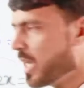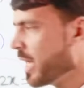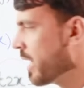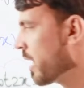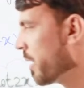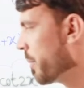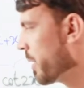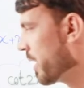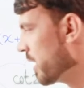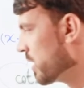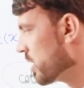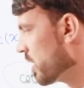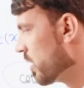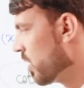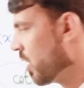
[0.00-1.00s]
in
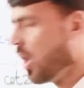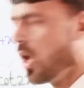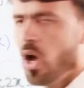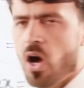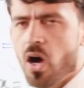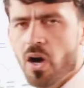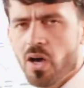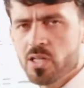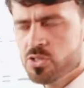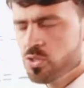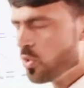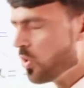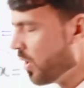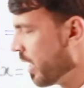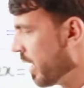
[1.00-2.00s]
numerator,
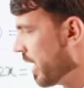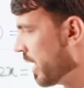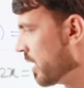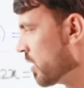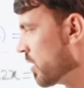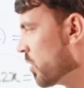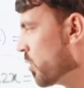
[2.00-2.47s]
also in